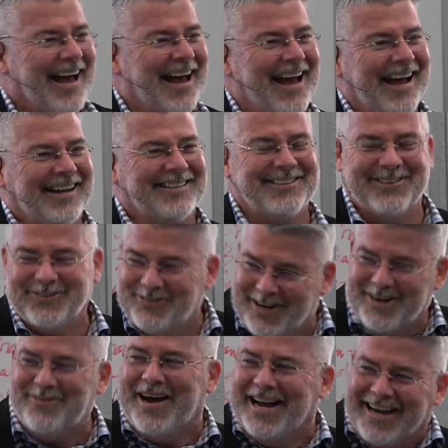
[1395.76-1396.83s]
Axel,
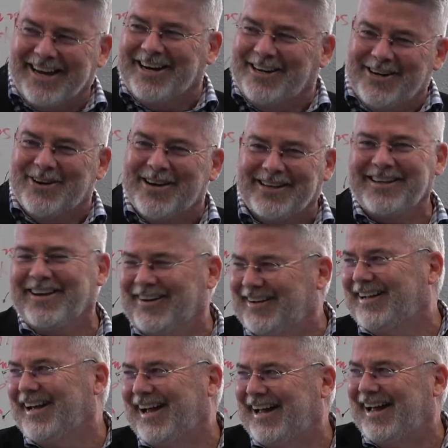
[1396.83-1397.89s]
what am I going to do with you?
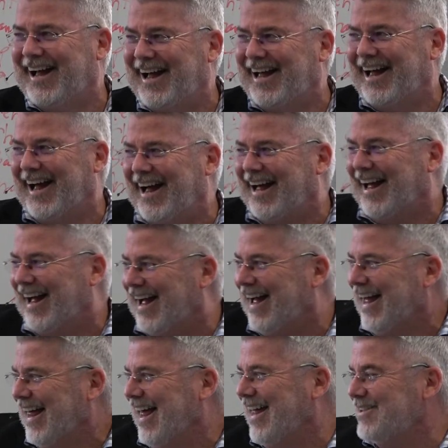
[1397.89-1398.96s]

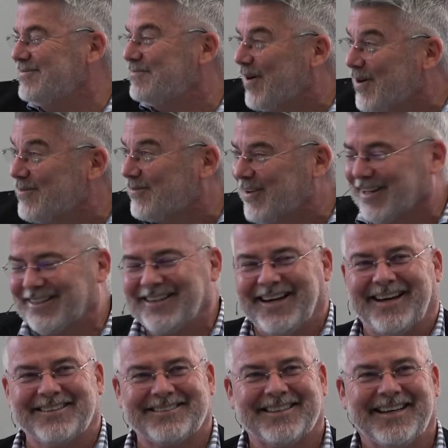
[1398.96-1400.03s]
That's perfect,
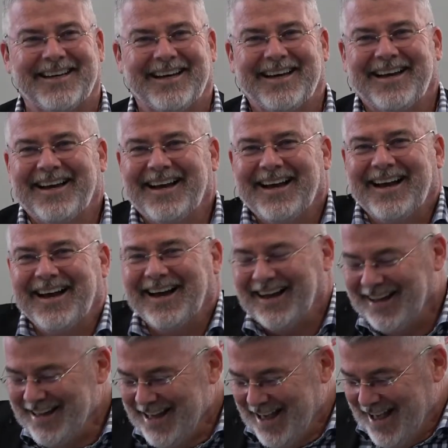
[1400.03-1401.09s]
yes.
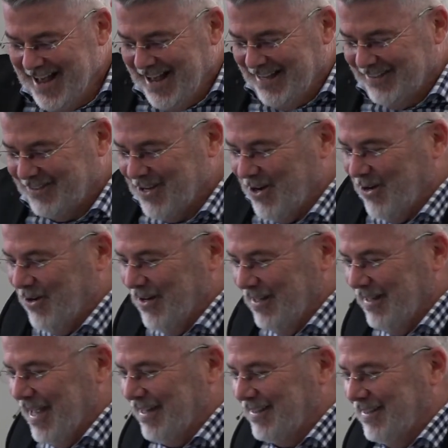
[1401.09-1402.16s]

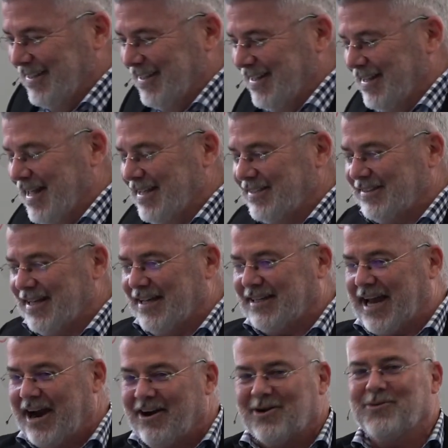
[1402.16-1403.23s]
So they
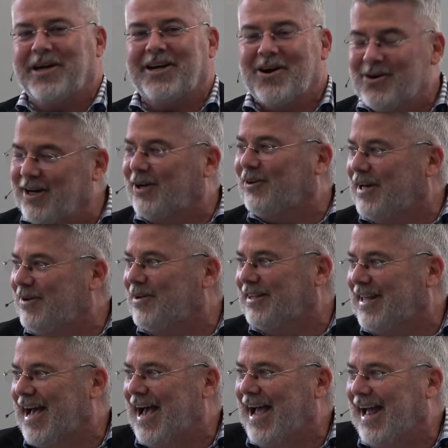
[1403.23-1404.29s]
said, "Karen, we don't agree
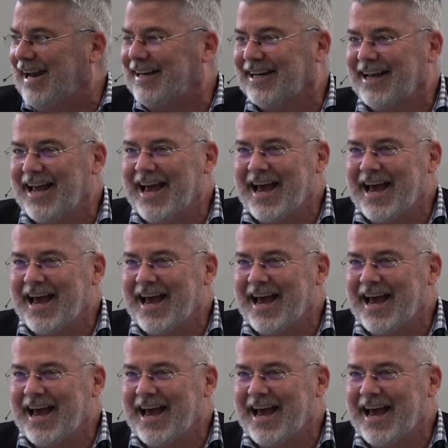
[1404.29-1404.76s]
with that,